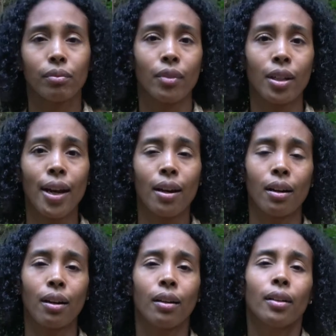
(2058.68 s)
yeah,
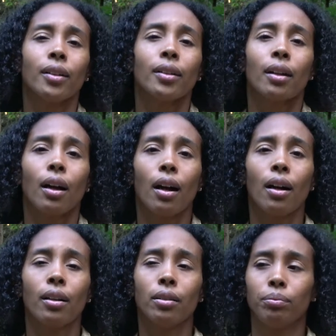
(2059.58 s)

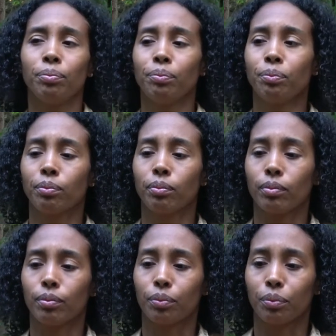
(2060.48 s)
and
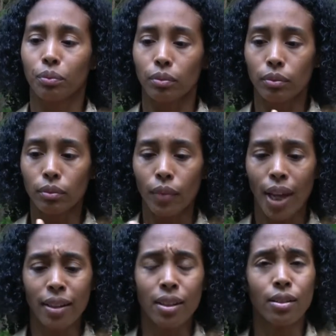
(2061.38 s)

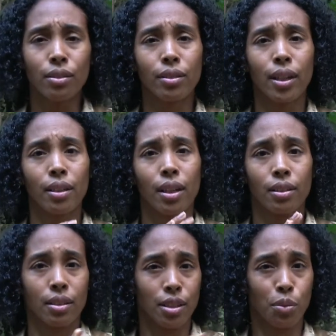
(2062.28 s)
you can get
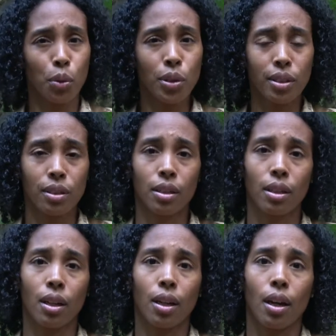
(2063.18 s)
disappointed
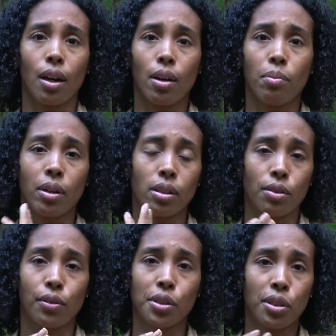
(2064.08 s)
because
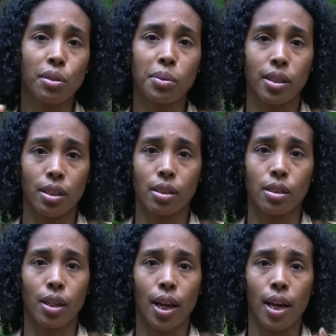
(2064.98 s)
of the
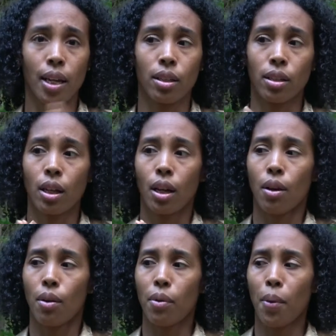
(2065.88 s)
circumstances, and
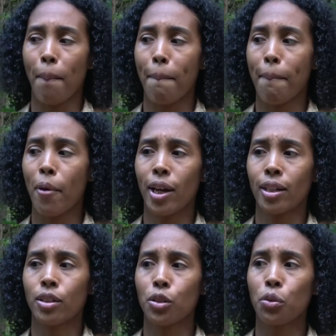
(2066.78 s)

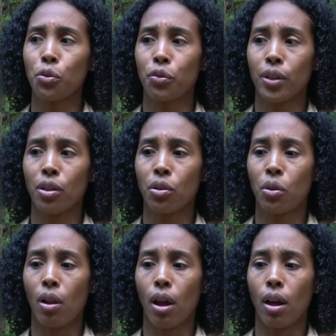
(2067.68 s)
when you feel,
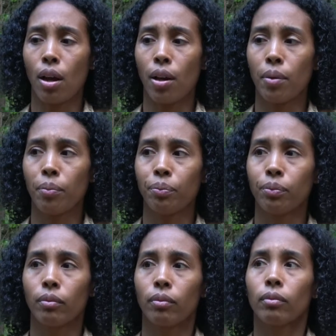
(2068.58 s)

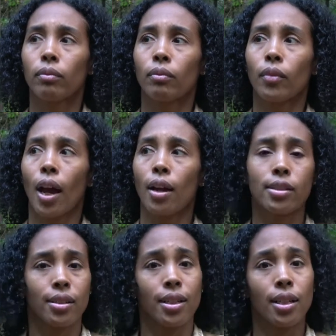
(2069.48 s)
how to
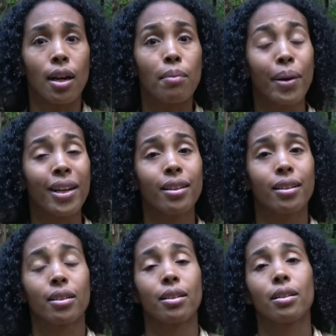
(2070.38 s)
say, abandoned.